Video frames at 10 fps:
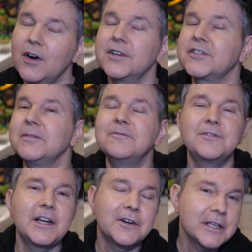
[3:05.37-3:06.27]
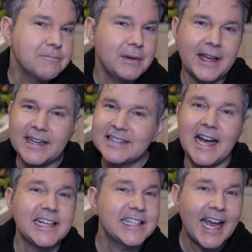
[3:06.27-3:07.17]
are some very big
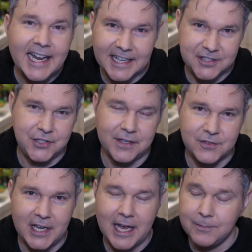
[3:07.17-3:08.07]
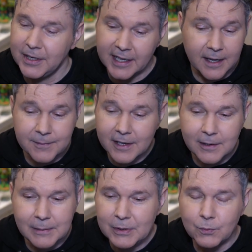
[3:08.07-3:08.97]
titanic shifts happening.
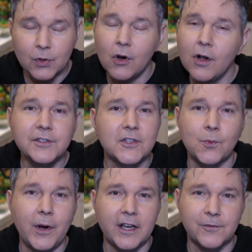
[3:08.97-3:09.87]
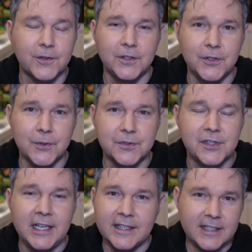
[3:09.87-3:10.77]
I mean, we're all just waiting for the news
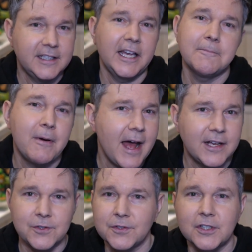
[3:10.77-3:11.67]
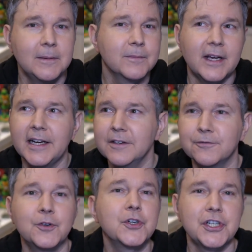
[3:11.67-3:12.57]
that Game Pass or some kind of
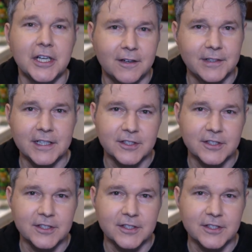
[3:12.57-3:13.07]
version of it